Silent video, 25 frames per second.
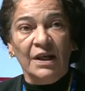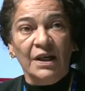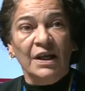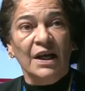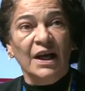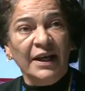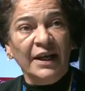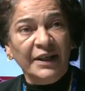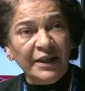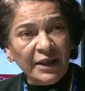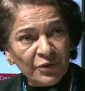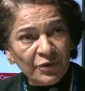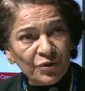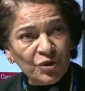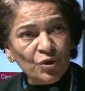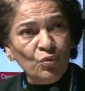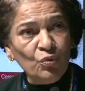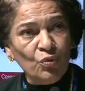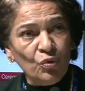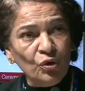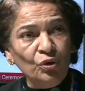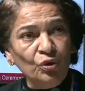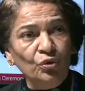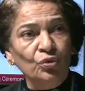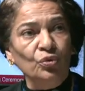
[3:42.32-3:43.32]
I also
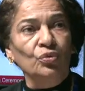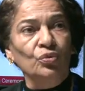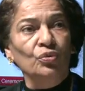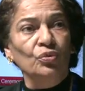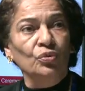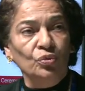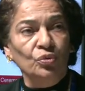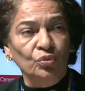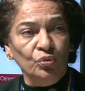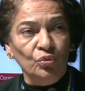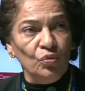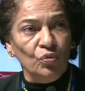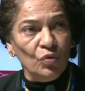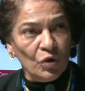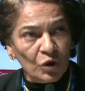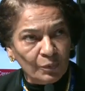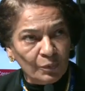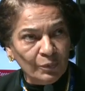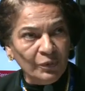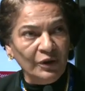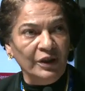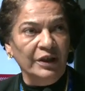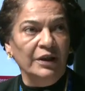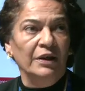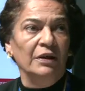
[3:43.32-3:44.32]
want to, to
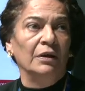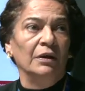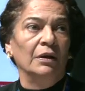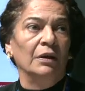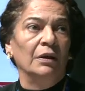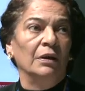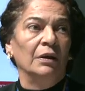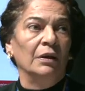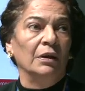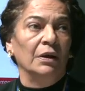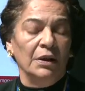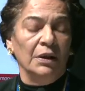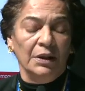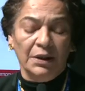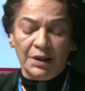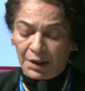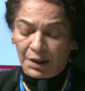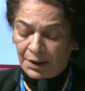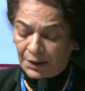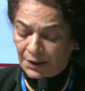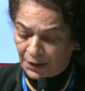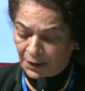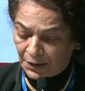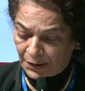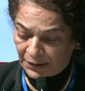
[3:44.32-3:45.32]
warmly uh,
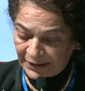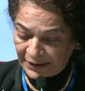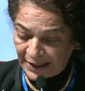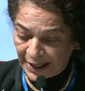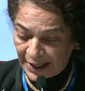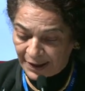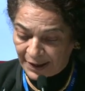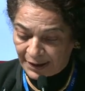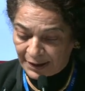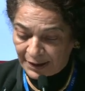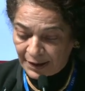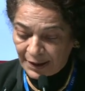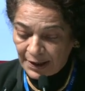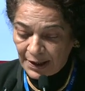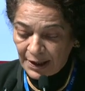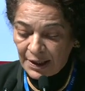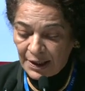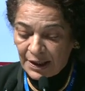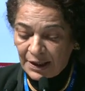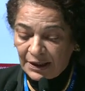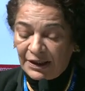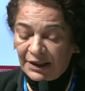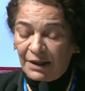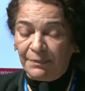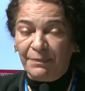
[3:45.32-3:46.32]
uh, thank
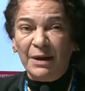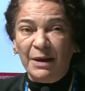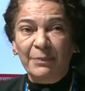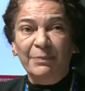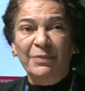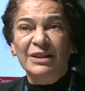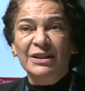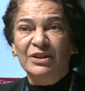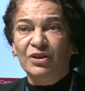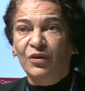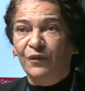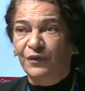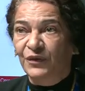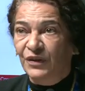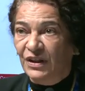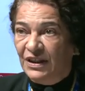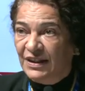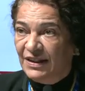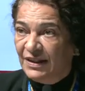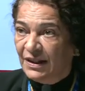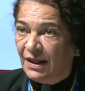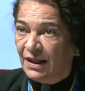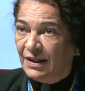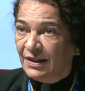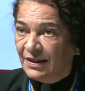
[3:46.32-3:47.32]
the members of the
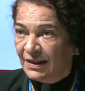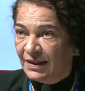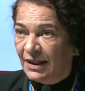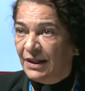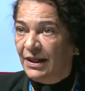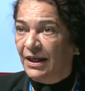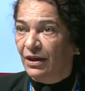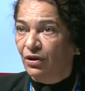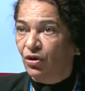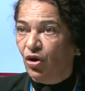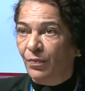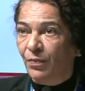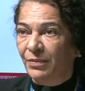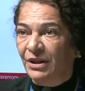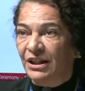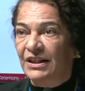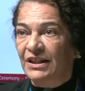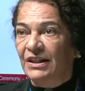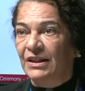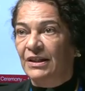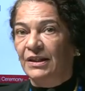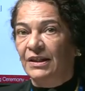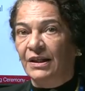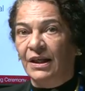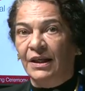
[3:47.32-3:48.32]
uh, steering
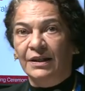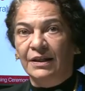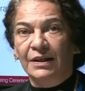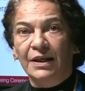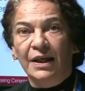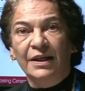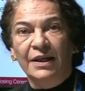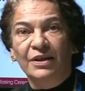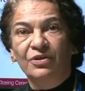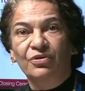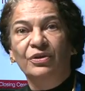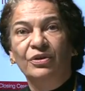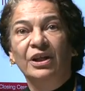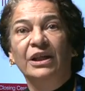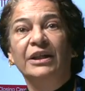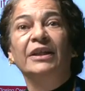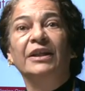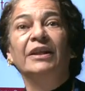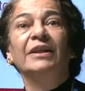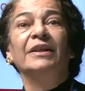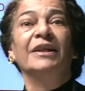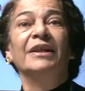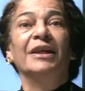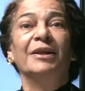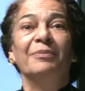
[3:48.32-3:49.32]
committee and, and really
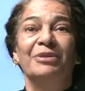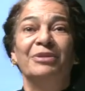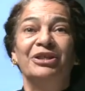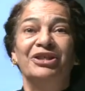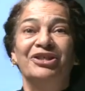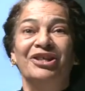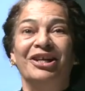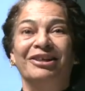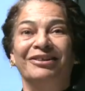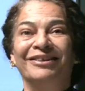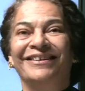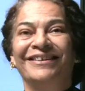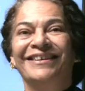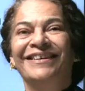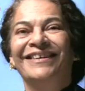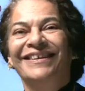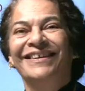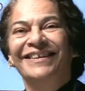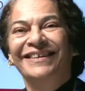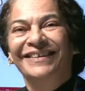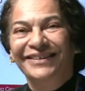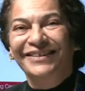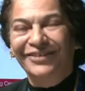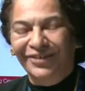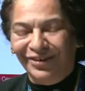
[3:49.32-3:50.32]
dear Michel
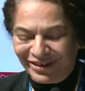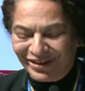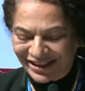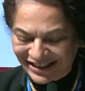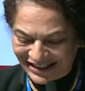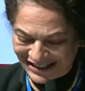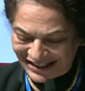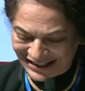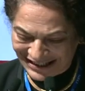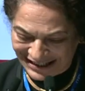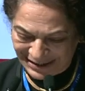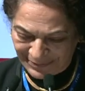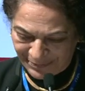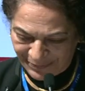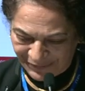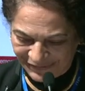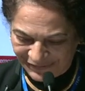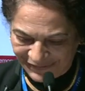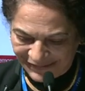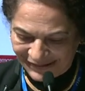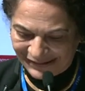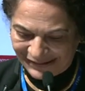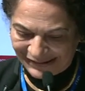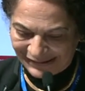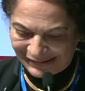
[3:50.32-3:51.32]
your leadership
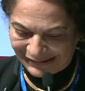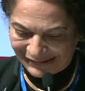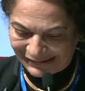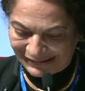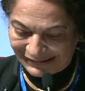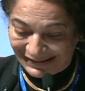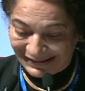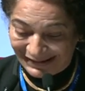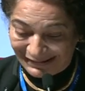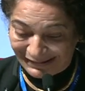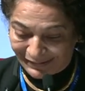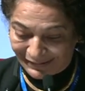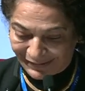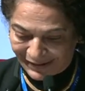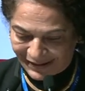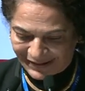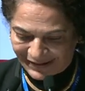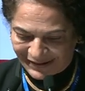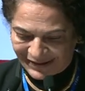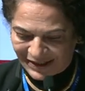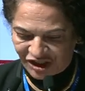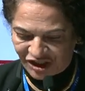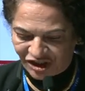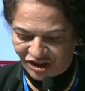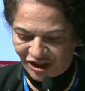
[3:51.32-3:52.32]
uh, there as
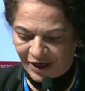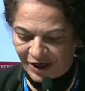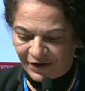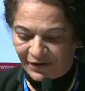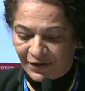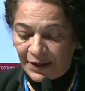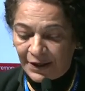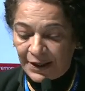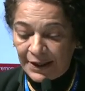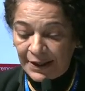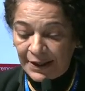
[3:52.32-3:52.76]
the chair,